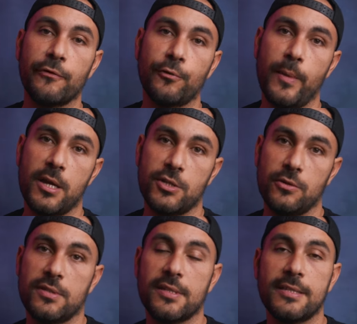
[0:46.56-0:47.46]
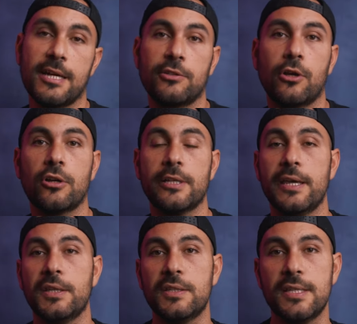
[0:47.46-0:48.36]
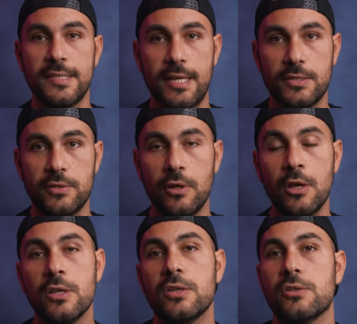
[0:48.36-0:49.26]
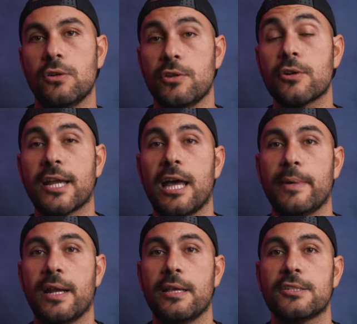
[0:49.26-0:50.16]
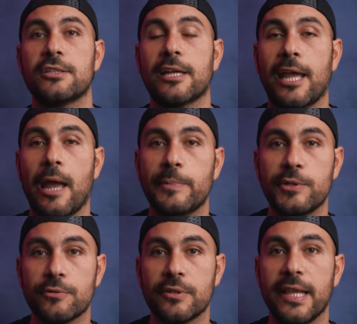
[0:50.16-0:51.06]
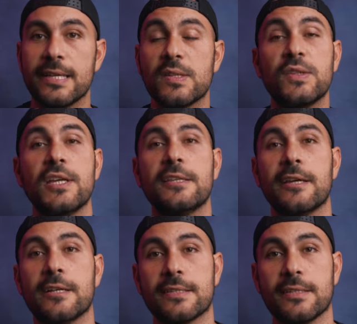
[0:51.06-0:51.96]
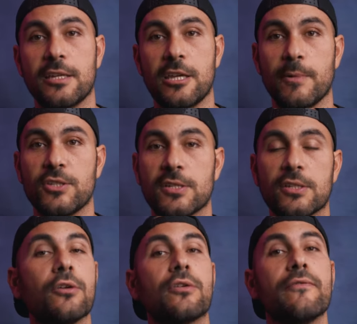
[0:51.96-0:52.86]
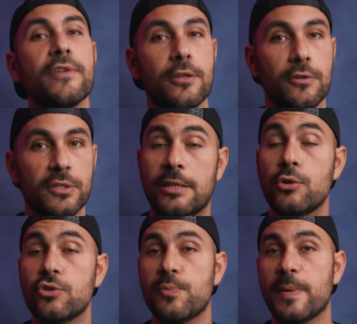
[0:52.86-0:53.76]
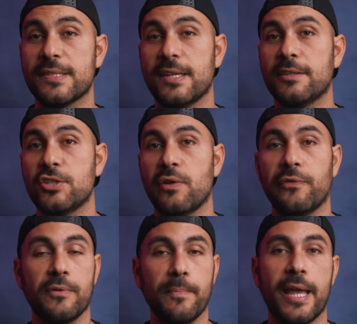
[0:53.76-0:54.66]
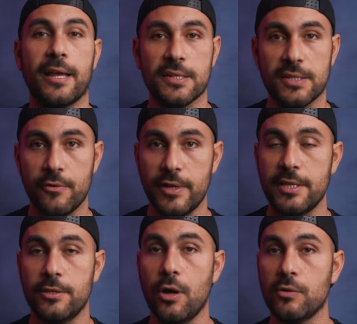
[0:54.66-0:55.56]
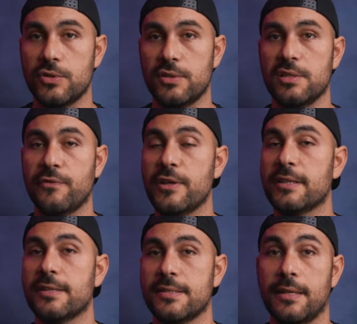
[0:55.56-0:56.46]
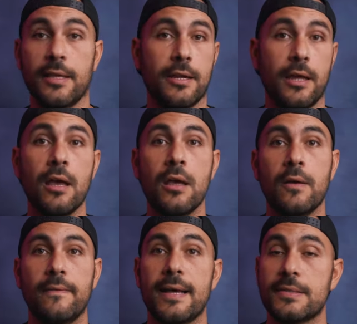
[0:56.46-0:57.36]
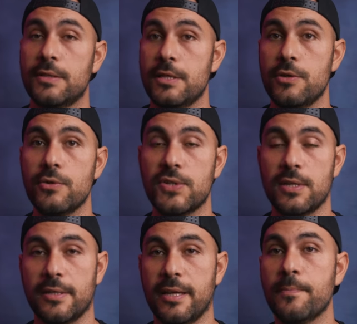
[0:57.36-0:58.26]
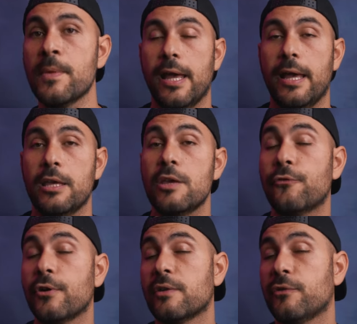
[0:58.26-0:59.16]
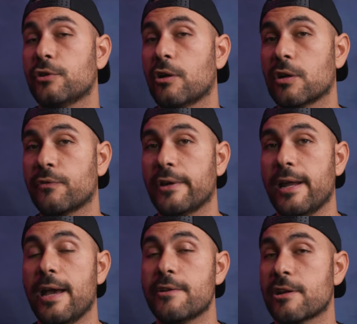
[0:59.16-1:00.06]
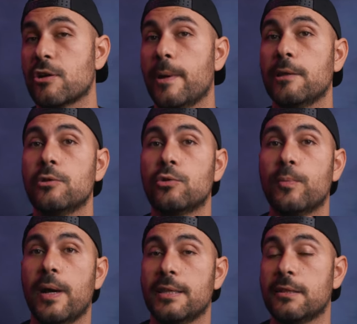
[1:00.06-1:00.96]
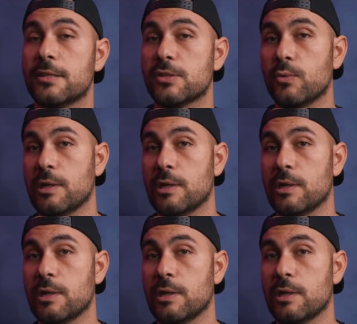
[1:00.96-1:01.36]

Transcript: informations that they're not gonna hit the sensor. So your camera is gonna capture less details, images or videos. And huge percentage of filmmakers already knows these filters and they're vastly using them. Uh, if you're a photographer, I recommend you to buy at least